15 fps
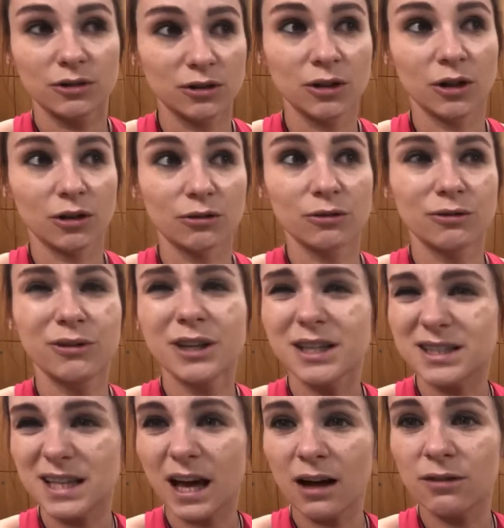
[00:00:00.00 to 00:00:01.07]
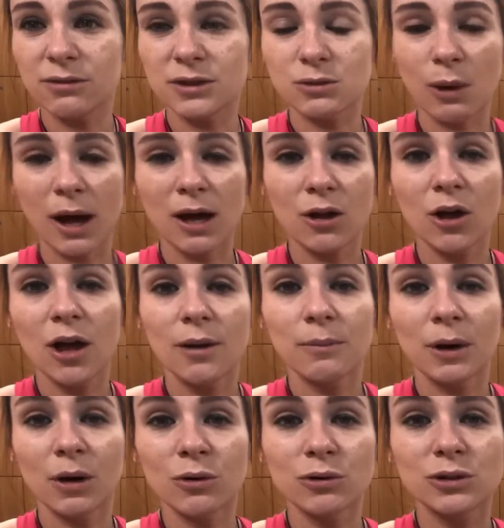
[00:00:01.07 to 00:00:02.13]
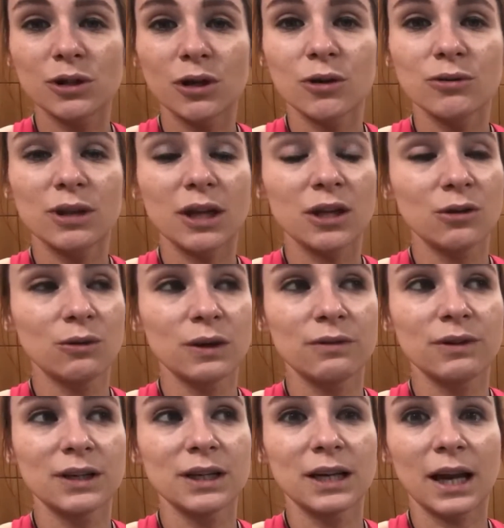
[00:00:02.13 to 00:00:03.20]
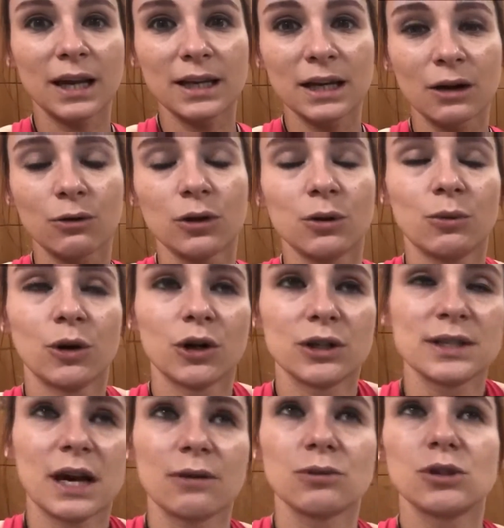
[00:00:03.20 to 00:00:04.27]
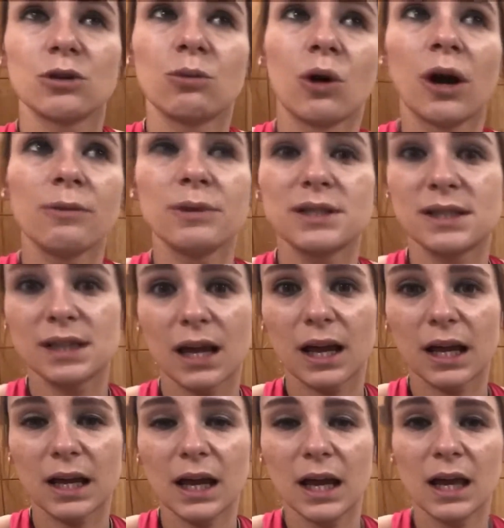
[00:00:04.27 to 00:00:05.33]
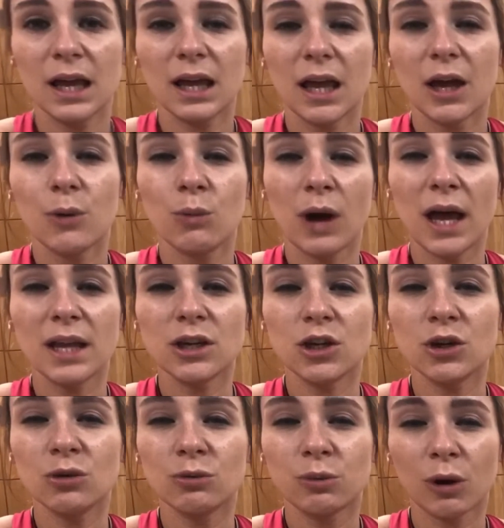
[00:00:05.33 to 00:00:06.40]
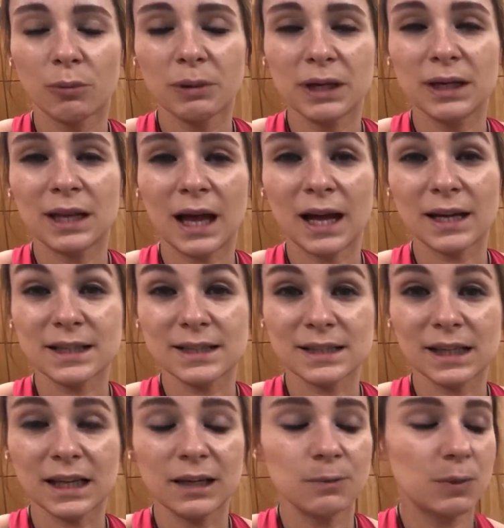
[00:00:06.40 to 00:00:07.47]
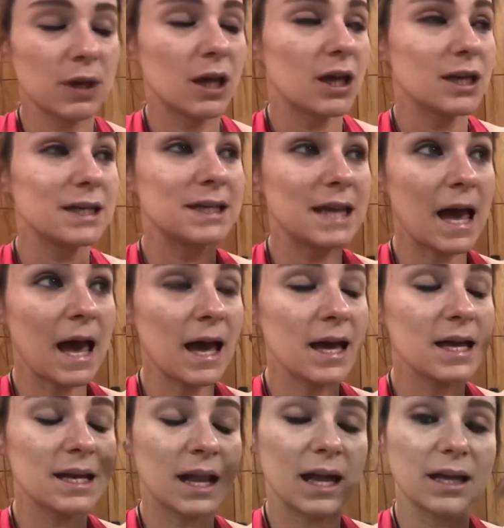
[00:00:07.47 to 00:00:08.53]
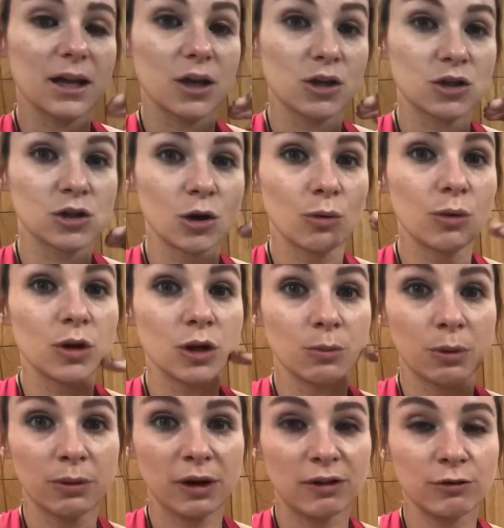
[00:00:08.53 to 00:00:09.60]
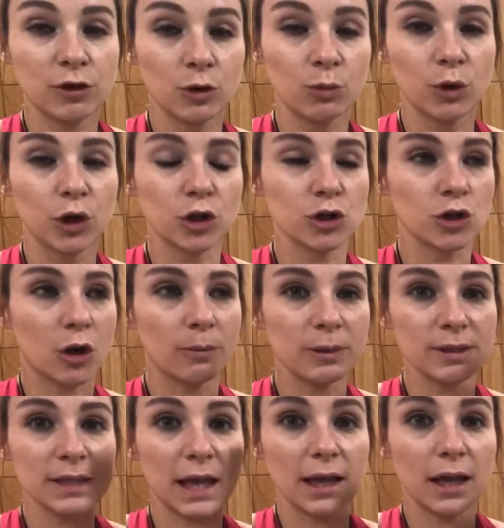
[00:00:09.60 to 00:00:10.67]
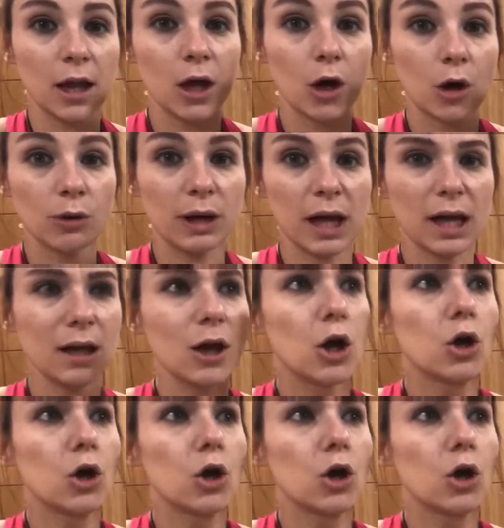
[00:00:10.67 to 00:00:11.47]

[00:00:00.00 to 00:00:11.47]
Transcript: you know for yourself as well but also that you even like go your work down so what i would say when you probably lack of sleep get like so you're praying for a workshop it's like okay